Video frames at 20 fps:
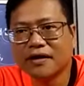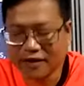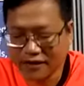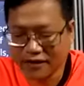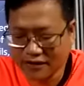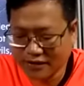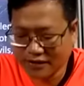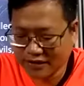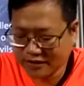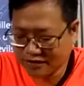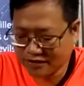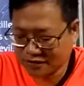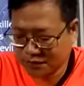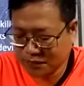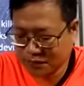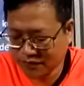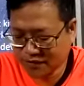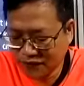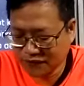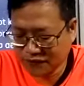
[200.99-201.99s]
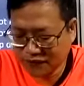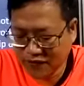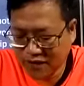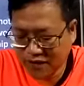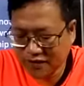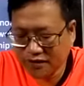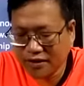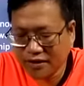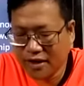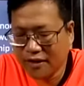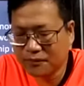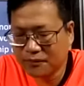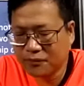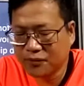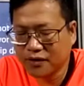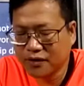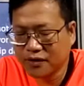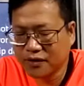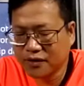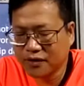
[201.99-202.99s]
Let us pray. Father, I
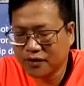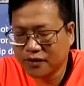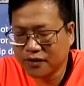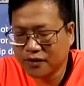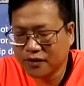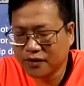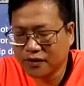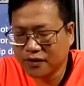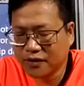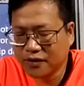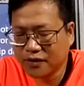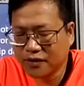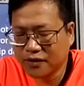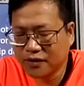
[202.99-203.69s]
pray unto you